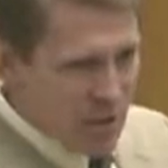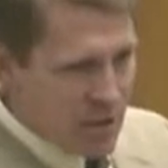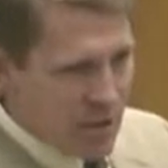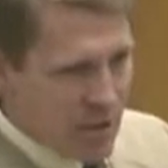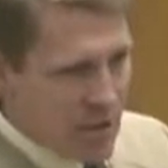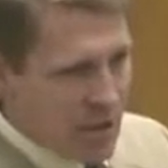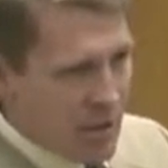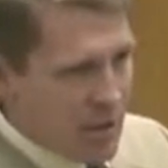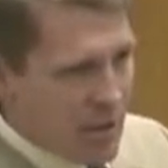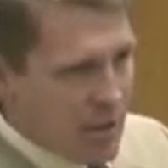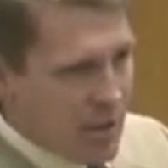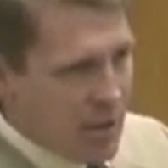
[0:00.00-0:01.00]
edition,
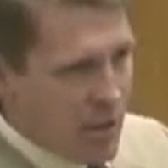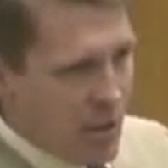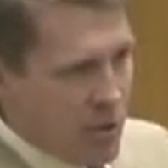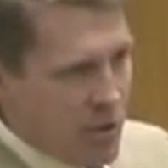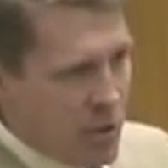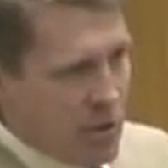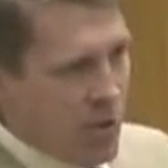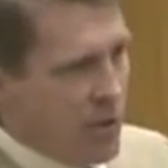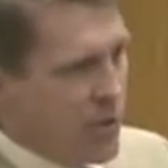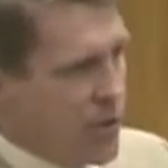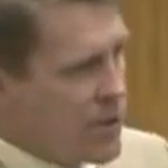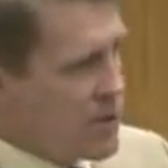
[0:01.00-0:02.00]
used
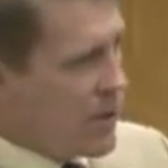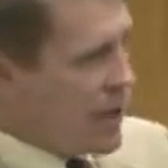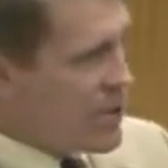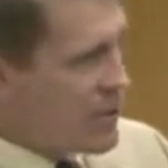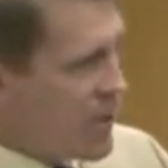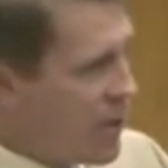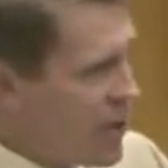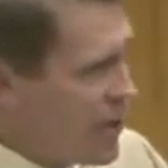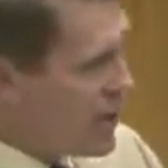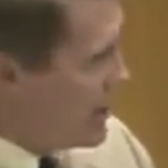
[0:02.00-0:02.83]
at University West